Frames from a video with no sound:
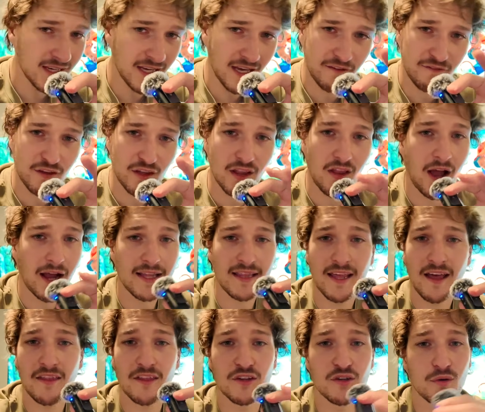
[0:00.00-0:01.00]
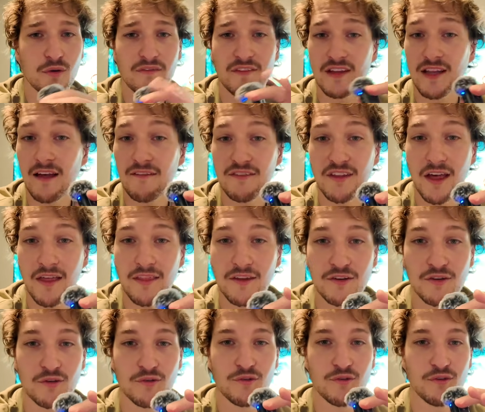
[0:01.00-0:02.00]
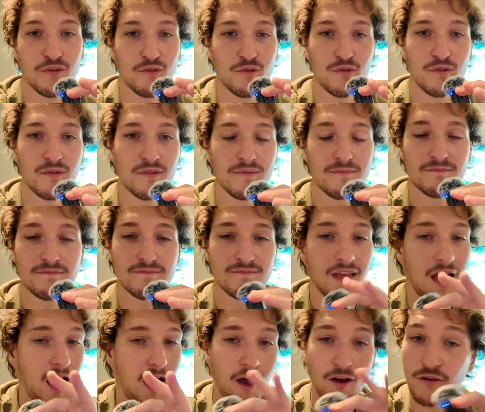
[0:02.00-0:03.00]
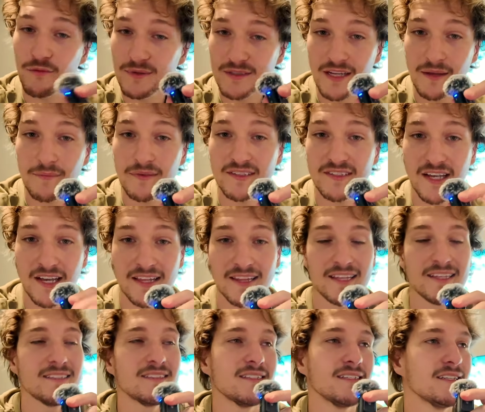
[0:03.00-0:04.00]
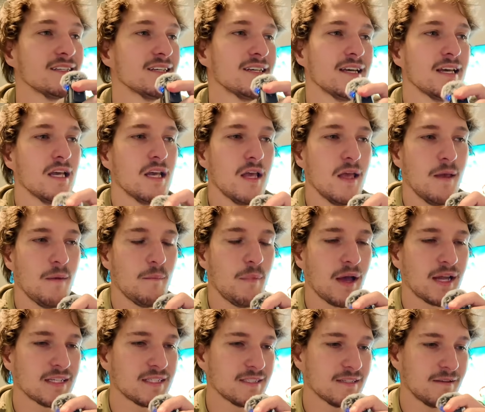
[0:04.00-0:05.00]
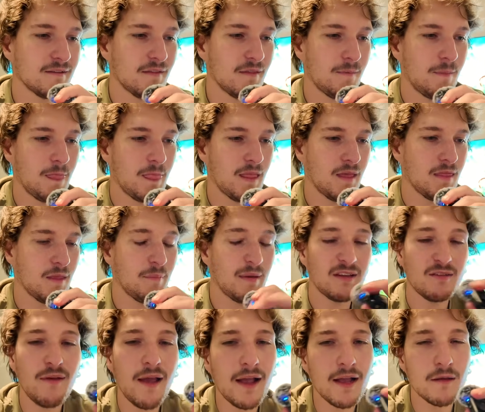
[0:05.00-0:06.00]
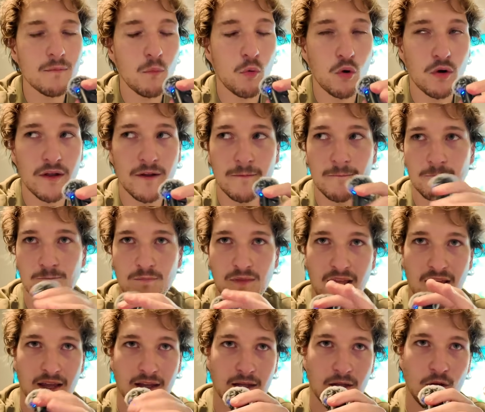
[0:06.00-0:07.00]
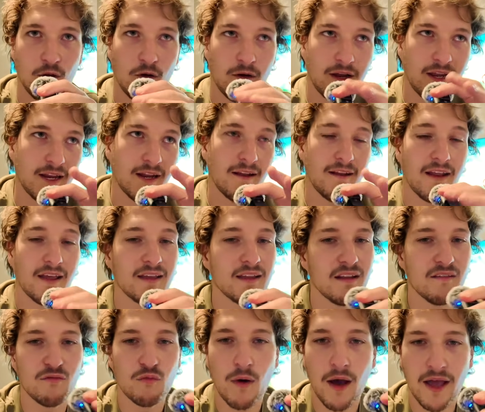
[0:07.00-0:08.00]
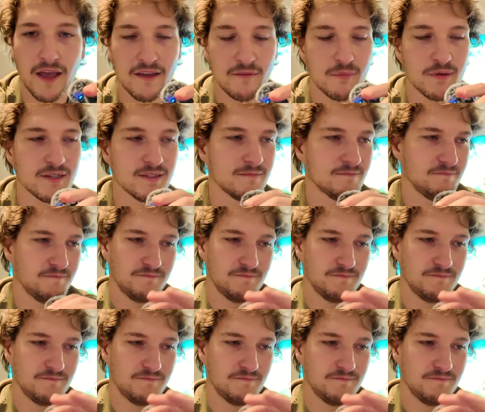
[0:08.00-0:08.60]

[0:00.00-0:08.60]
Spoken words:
If you like the other two, if you love the other two, you'll 100% be seeing this. But the best way I can put it, and not in a negative way, but